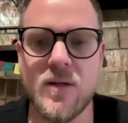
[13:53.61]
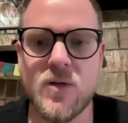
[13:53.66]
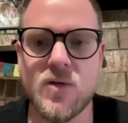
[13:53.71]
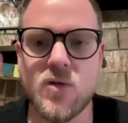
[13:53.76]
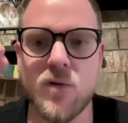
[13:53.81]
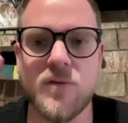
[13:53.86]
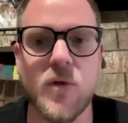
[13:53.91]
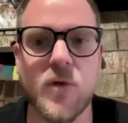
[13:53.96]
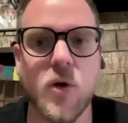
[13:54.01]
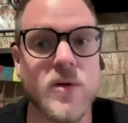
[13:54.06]

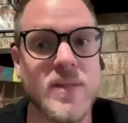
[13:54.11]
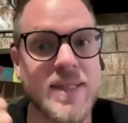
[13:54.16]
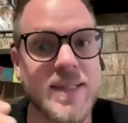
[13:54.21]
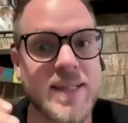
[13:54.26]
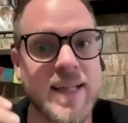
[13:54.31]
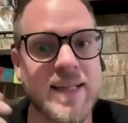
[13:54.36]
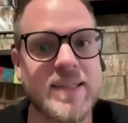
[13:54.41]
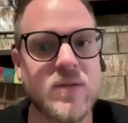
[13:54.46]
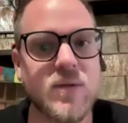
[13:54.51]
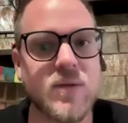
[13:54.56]
So of course,
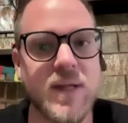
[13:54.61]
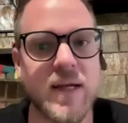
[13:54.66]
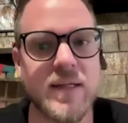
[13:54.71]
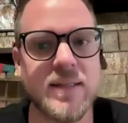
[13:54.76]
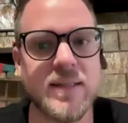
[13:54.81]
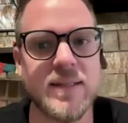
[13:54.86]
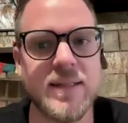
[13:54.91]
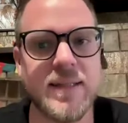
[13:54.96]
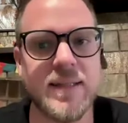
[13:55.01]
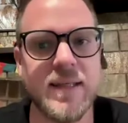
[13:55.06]
next to
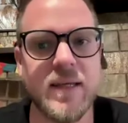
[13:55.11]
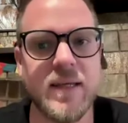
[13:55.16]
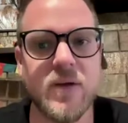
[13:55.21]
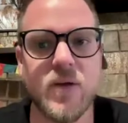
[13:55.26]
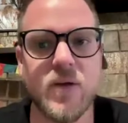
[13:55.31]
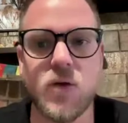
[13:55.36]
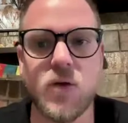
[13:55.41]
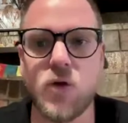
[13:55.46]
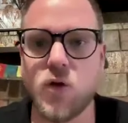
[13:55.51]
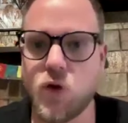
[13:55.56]
that, the
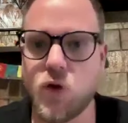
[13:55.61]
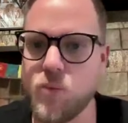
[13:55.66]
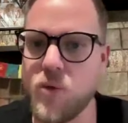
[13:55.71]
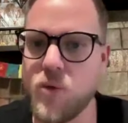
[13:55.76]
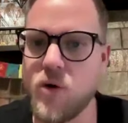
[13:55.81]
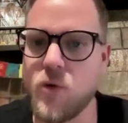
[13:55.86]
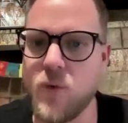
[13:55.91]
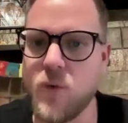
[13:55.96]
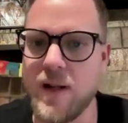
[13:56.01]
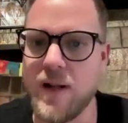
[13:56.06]

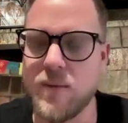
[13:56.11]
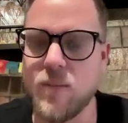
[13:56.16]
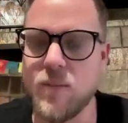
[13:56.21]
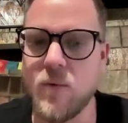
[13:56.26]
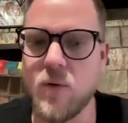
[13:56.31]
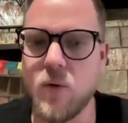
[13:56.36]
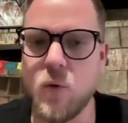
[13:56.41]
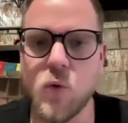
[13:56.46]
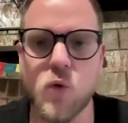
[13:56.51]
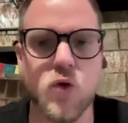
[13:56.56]
human
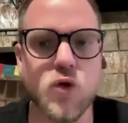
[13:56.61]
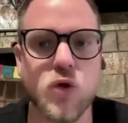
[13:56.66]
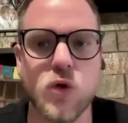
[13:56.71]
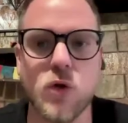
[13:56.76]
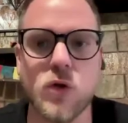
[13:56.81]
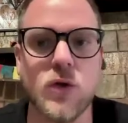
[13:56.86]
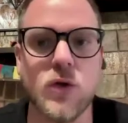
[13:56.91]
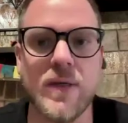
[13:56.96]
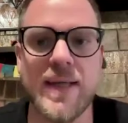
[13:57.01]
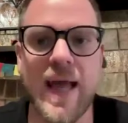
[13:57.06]
realm looks
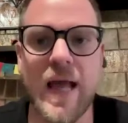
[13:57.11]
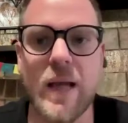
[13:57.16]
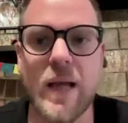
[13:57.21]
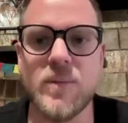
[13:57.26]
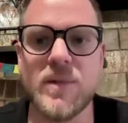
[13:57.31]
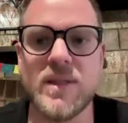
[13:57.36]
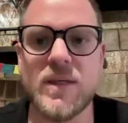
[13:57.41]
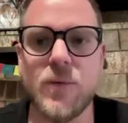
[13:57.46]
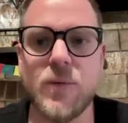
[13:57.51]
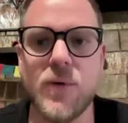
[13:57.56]
totally empty.